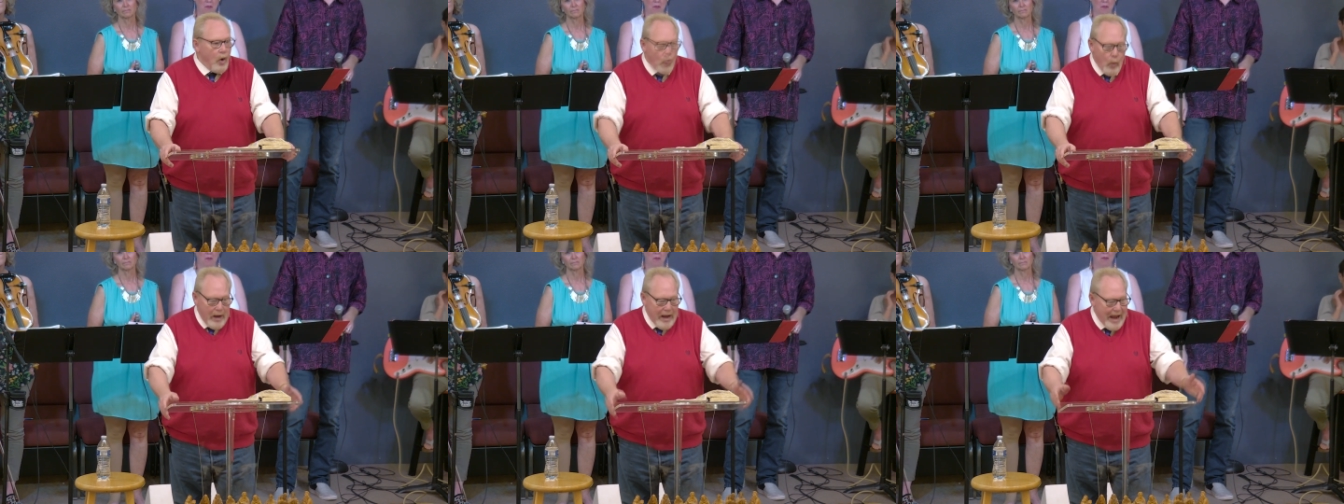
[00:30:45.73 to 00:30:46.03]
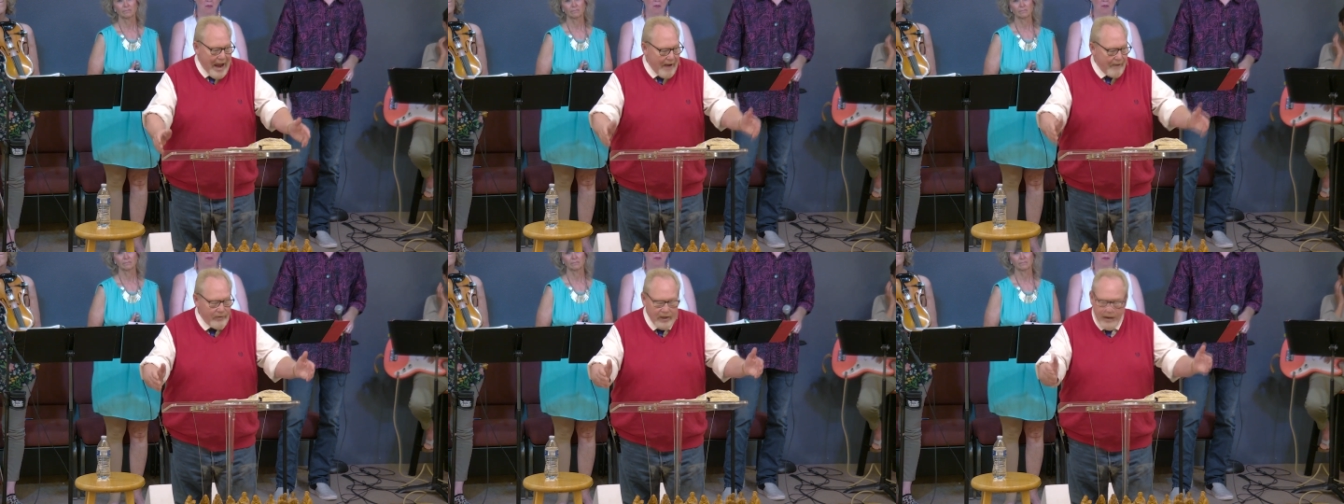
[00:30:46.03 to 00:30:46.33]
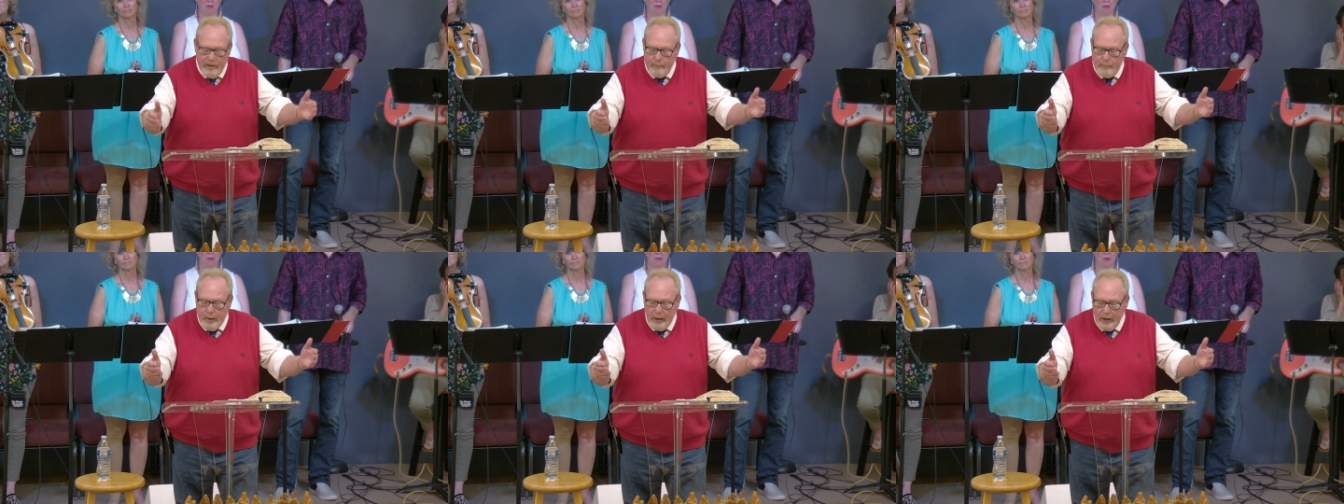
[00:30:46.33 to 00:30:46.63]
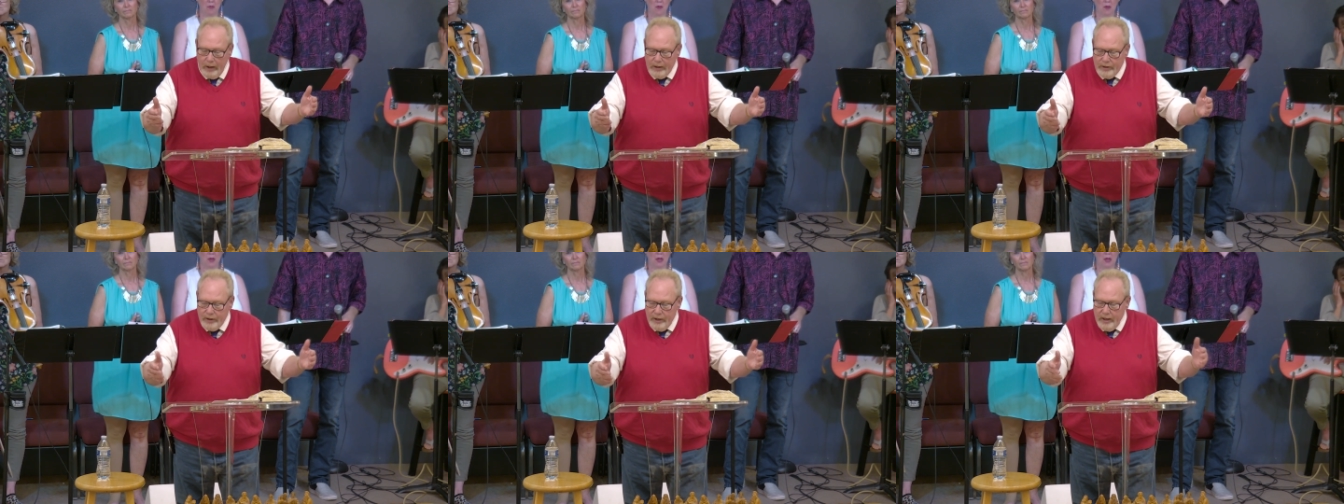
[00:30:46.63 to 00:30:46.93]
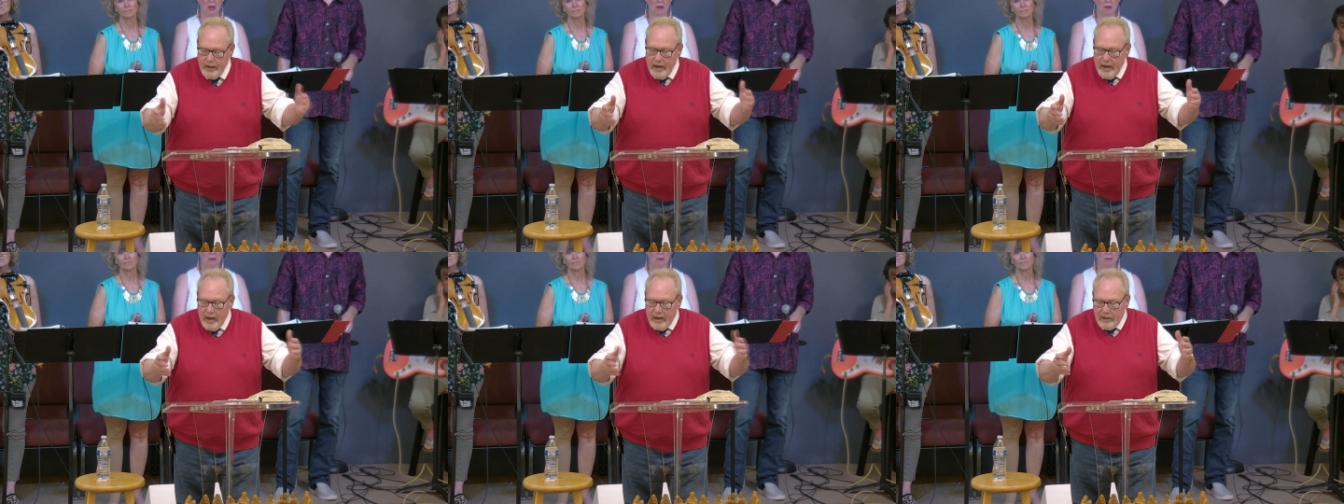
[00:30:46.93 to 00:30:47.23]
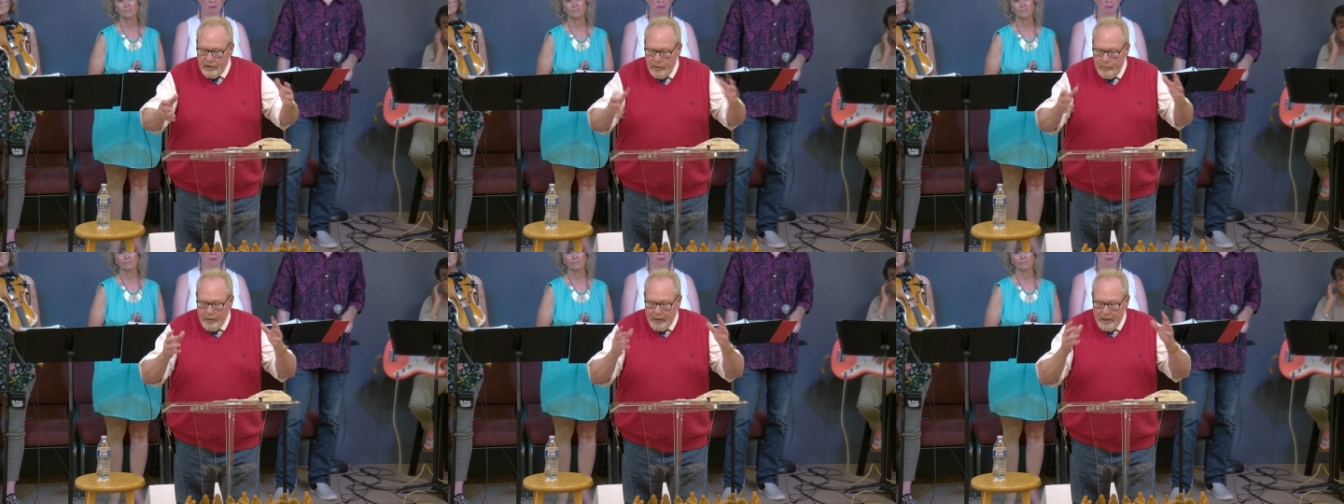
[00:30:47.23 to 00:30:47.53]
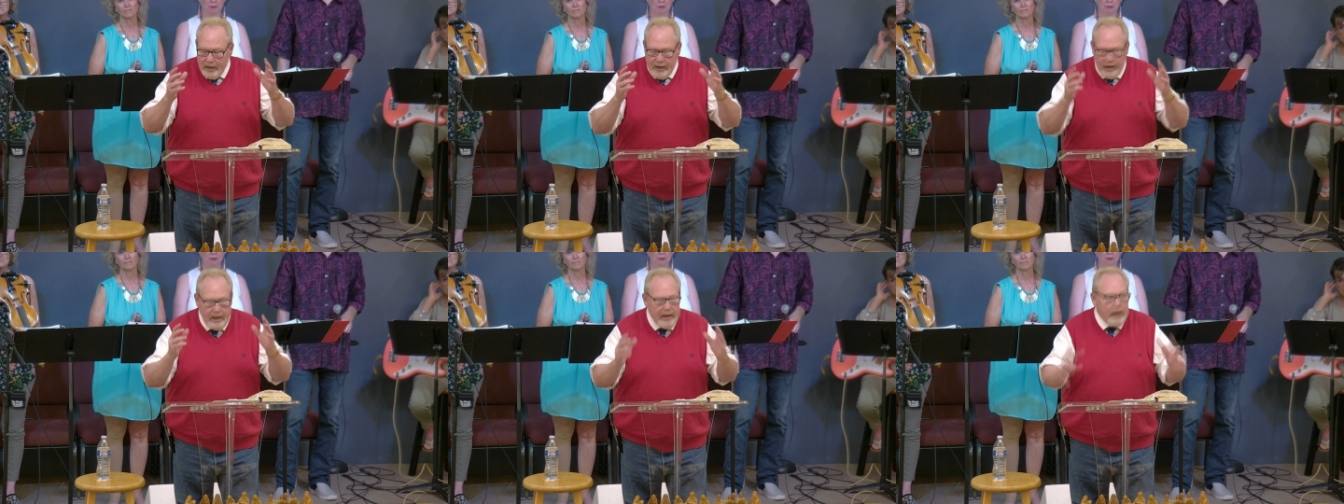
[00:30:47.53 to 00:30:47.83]
We have the ability to
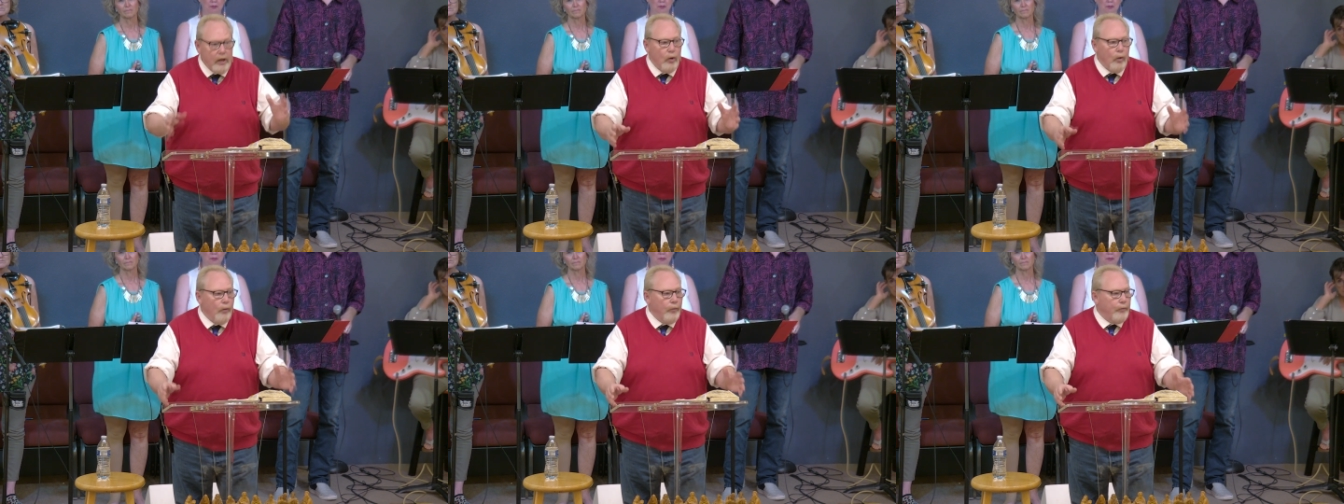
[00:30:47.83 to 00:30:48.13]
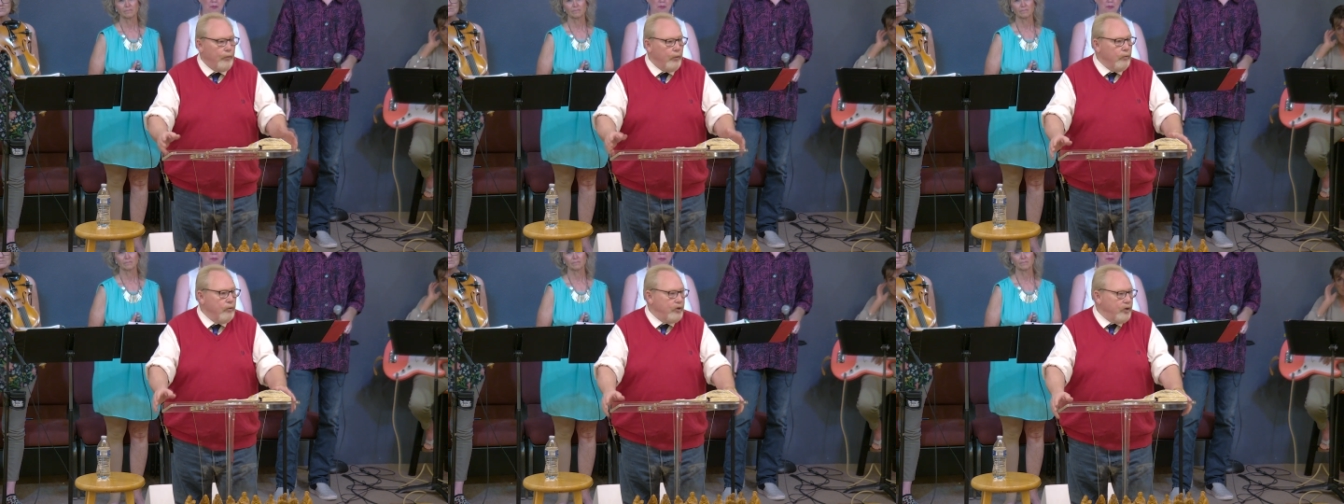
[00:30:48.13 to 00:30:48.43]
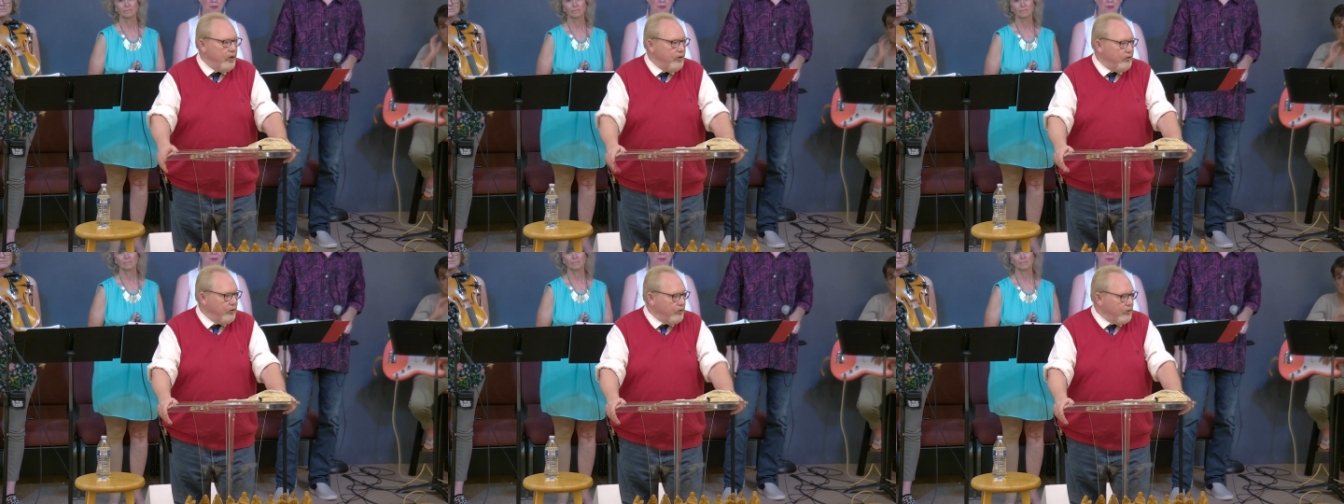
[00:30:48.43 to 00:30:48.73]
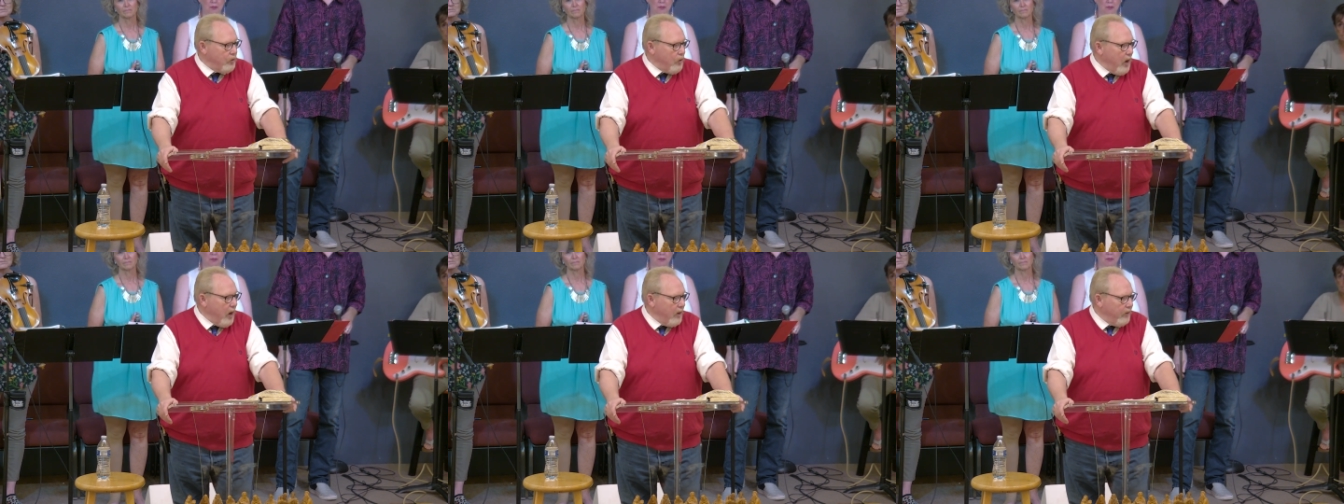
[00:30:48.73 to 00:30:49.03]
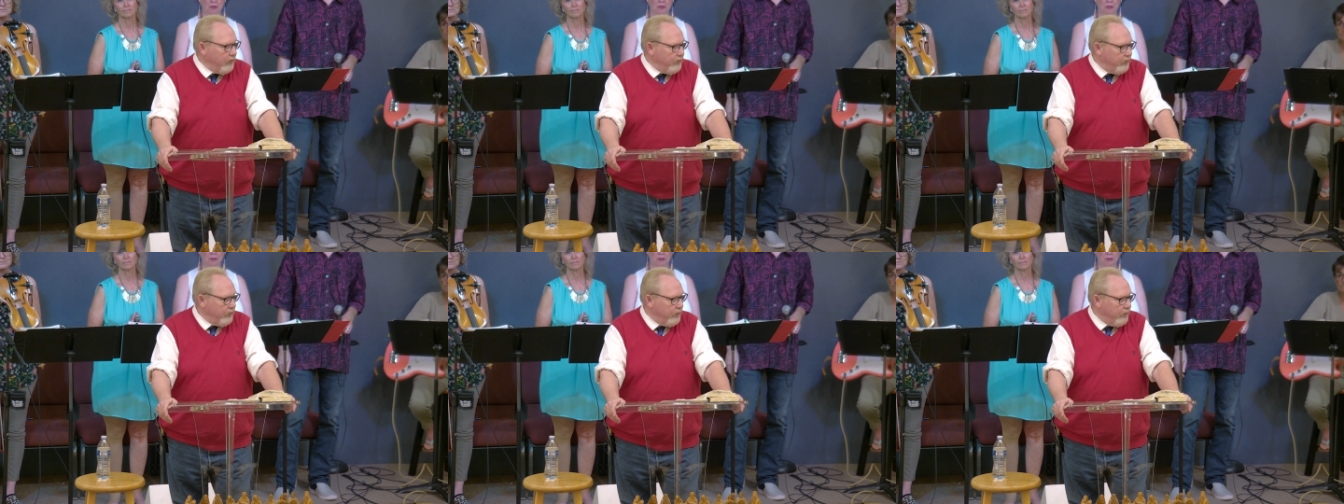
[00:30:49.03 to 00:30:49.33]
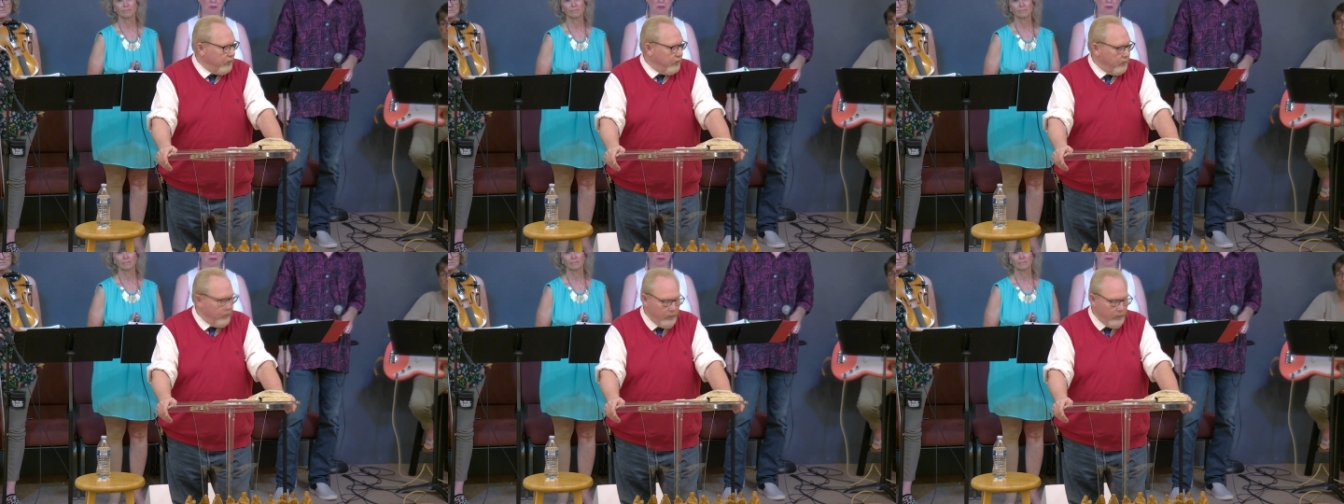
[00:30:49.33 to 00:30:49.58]
be healed through Jesus Christ.